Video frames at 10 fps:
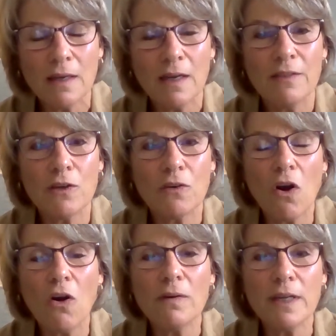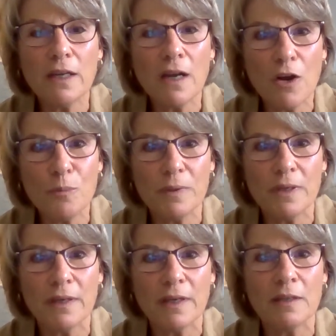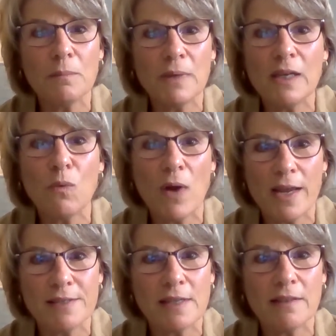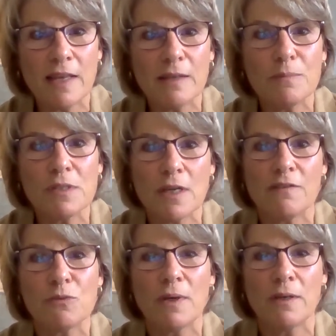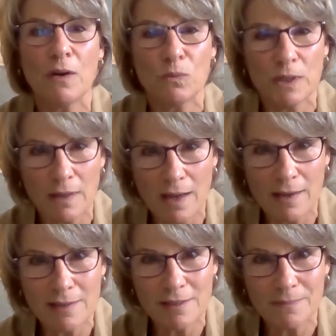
and they're already coping in many ways that they themselves may not realize.